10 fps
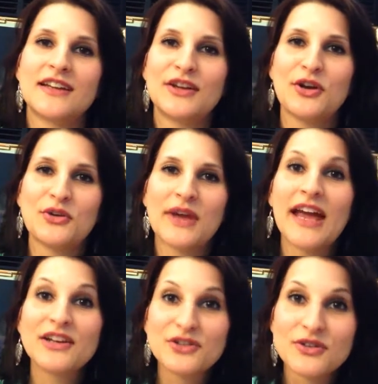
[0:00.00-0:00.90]
you know, you
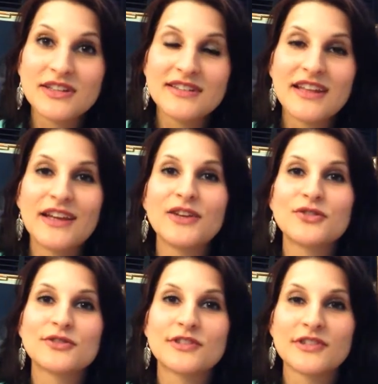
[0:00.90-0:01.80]
can't do these
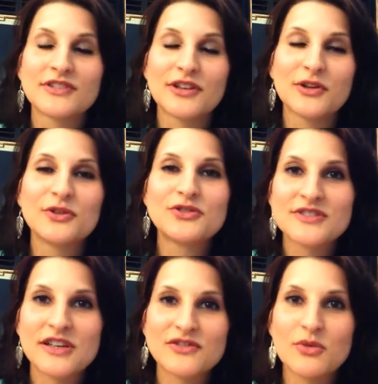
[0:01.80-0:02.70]
things or seclude
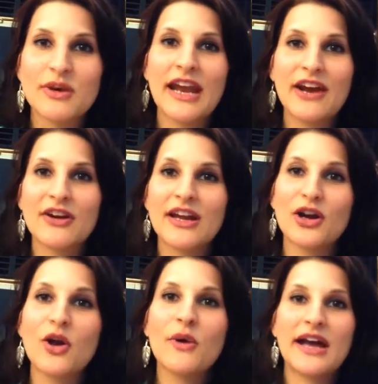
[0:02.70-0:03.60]
yourself to one
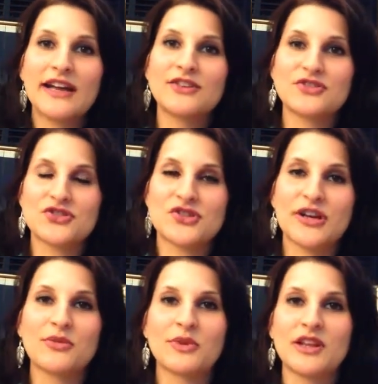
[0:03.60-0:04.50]
area. Go ahead and just
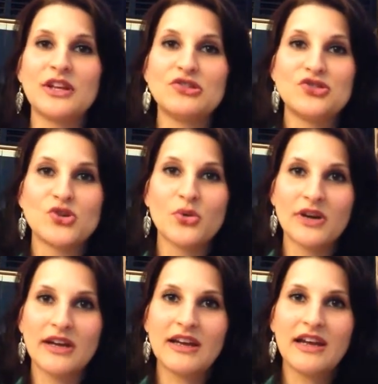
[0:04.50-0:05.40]
try to really
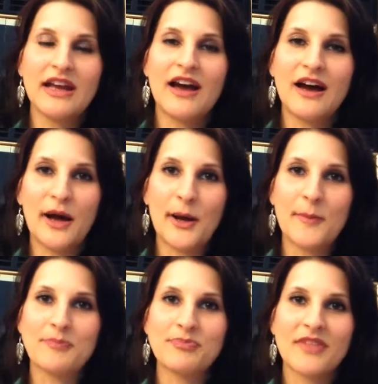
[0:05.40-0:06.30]
enjoy
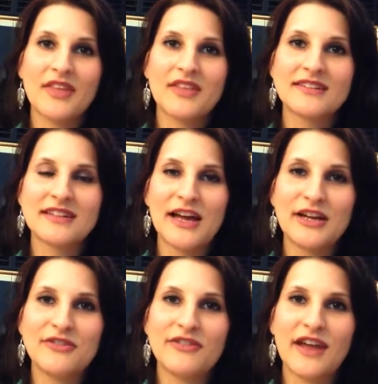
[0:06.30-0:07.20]
um, this
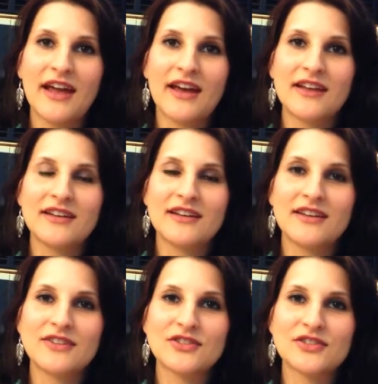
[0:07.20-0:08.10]
life and
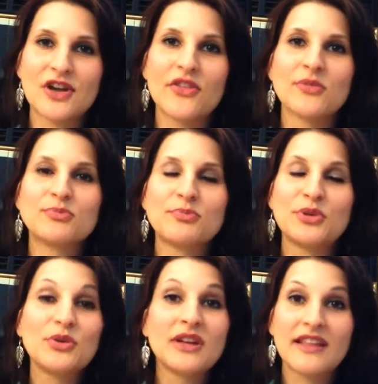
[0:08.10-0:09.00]
just all the
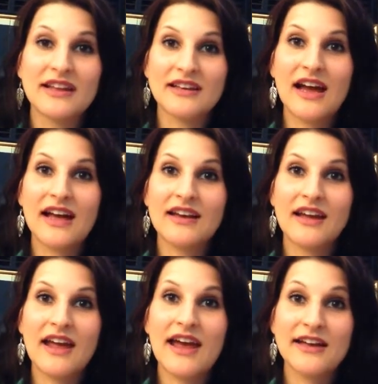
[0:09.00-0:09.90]
beauty that God
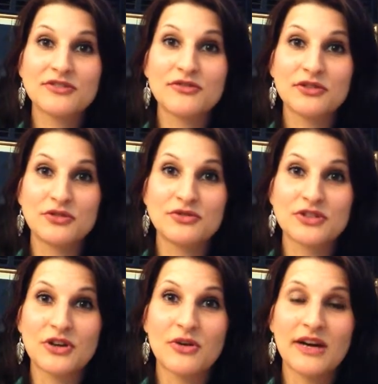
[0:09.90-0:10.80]
has for you
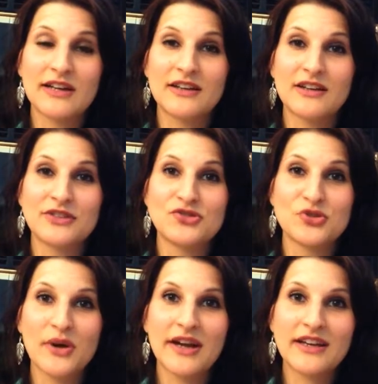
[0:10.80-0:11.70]
to go ahead and
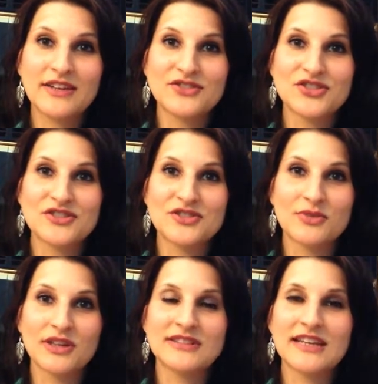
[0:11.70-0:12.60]
enjoy and just to
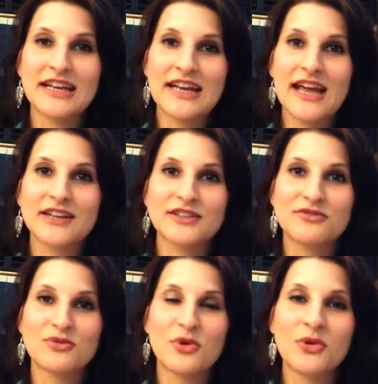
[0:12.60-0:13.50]
really take an
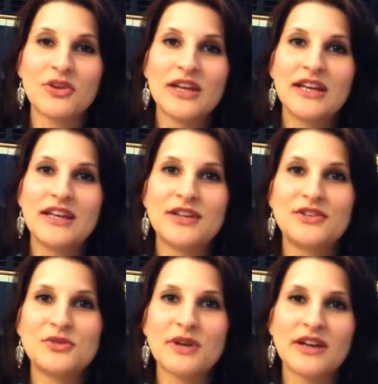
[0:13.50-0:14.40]
active role in
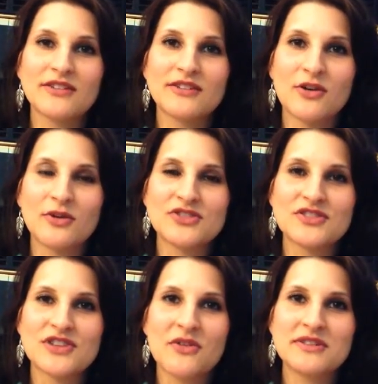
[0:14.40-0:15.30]
doing so and
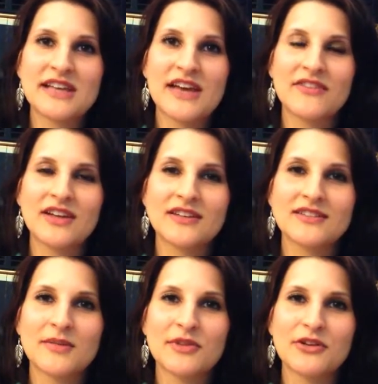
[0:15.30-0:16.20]
just always having
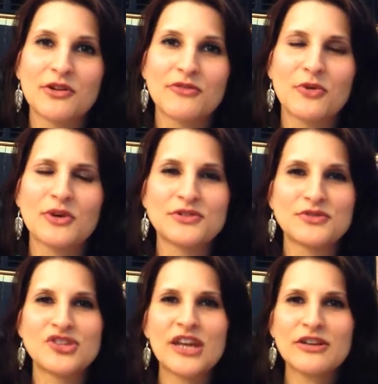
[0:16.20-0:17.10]
something to look forward to
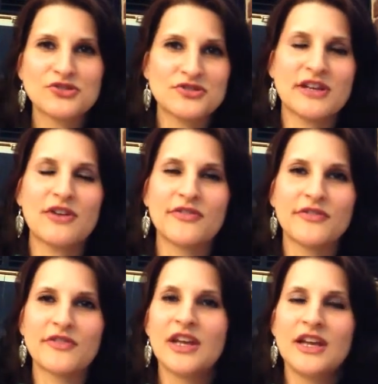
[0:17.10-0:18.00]
and challenge yourself. If,
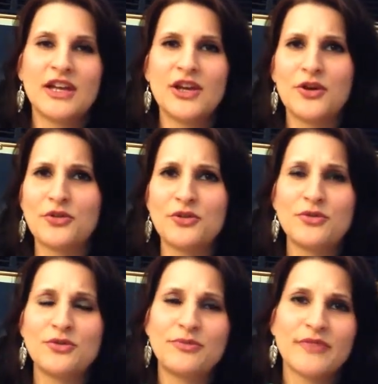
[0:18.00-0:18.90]
you know,
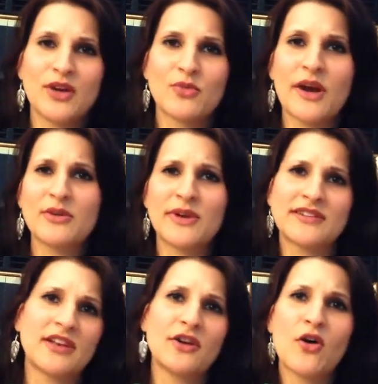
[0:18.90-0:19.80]
you right away
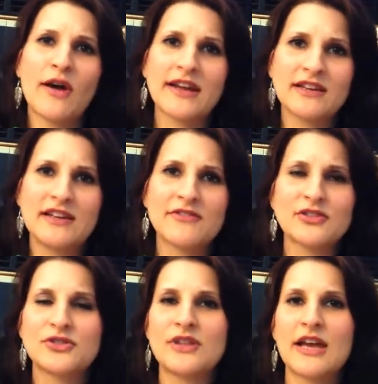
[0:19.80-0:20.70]
say, no, I could never
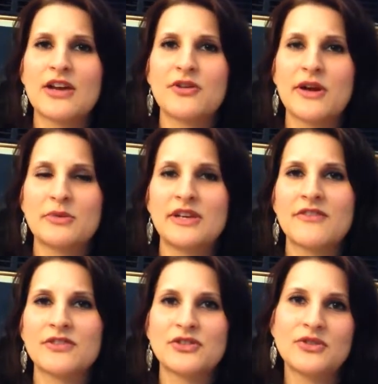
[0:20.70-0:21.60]
do that or I would
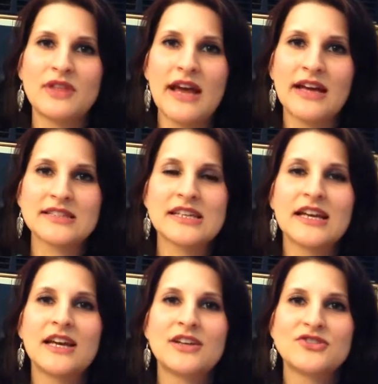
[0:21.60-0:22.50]
never do that
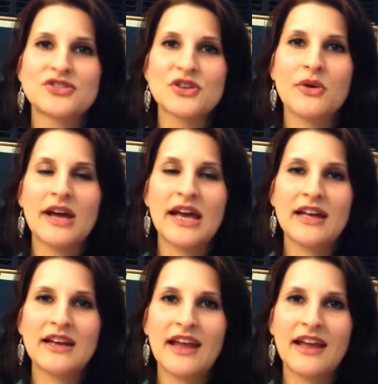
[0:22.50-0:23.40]
just go
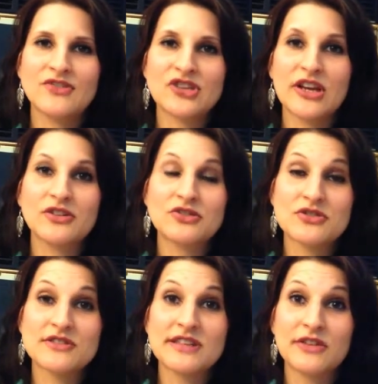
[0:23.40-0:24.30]
ahead and challenge
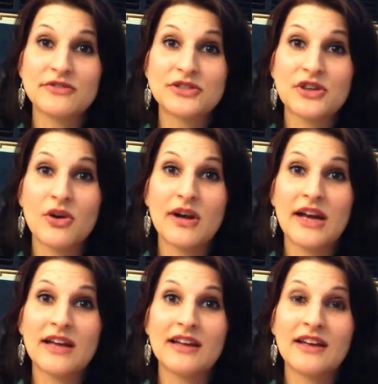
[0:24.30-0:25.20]
yourself to go
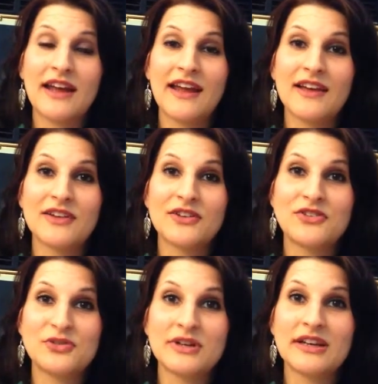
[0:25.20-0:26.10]
ahead and
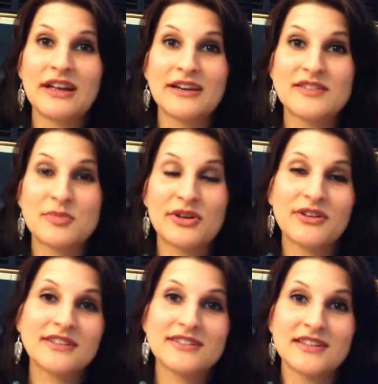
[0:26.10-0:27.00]
do it and
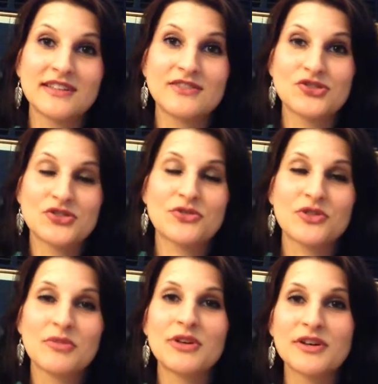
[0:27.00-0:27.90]
experience it and just for
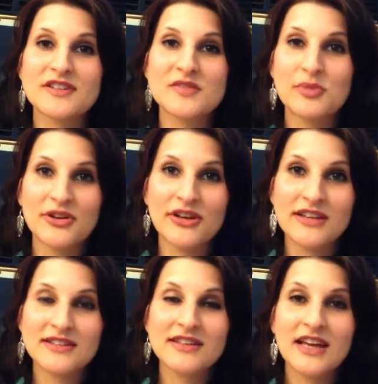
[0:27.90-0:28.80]
the mere
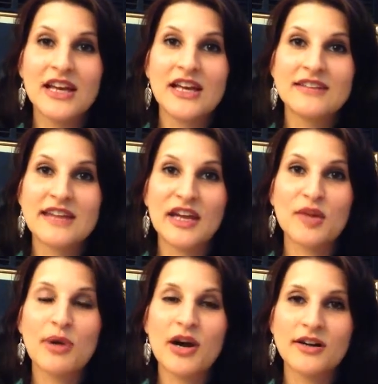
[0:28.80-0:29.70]
experience
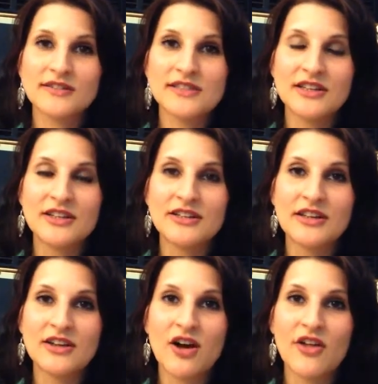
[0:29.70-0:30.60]
take part in,
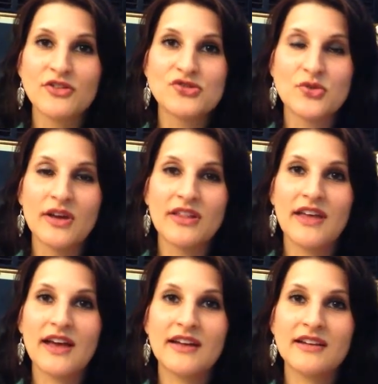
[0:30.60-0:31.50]
in all the joy
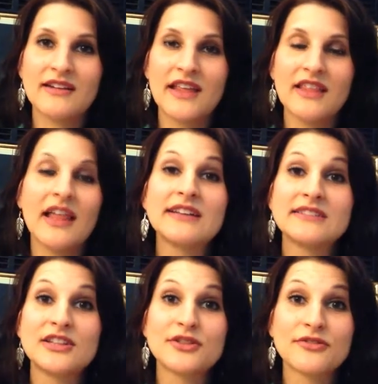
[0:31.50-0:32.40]
that, that lies
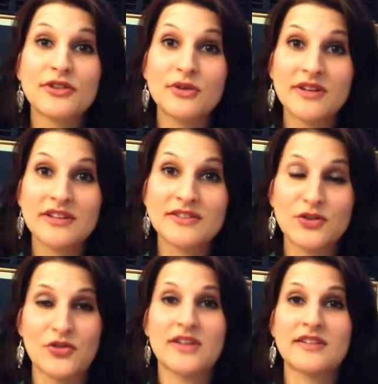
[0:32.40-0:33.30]
here for you on this
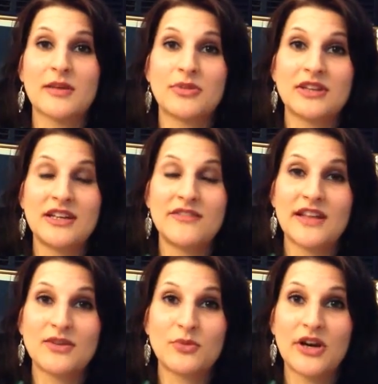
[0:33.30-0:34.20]
earth because I believe
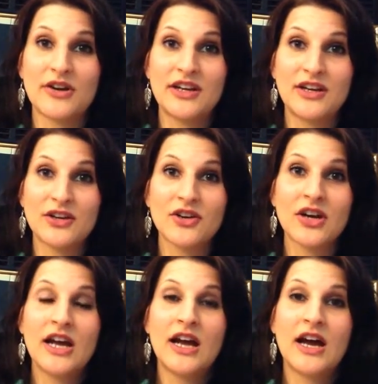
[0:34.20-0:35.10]
that we are here
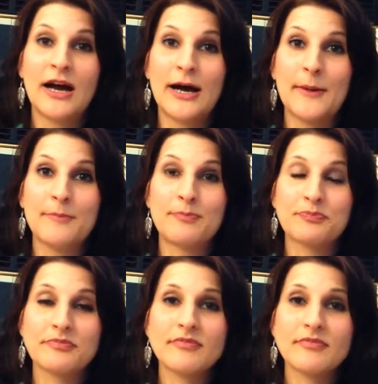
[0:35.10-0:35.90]
um,